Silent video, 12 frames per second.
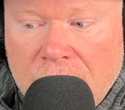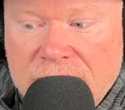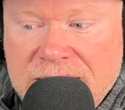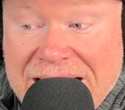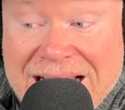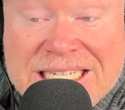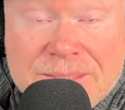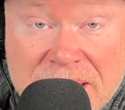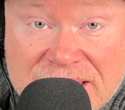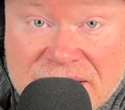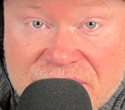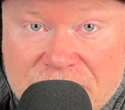Text
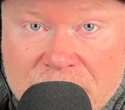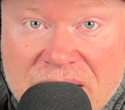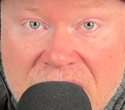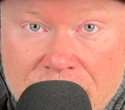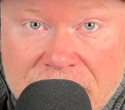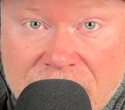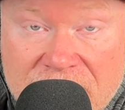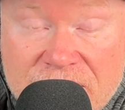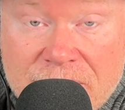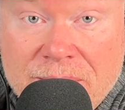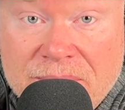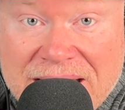message is becoming, right, to
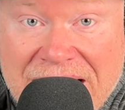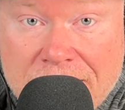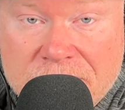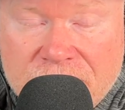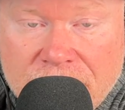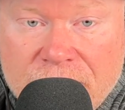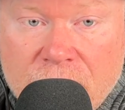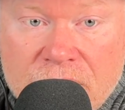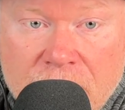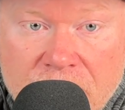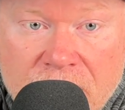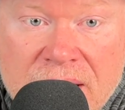be able to capture a phone
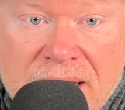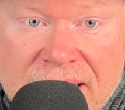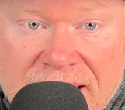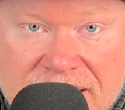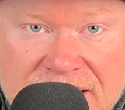number and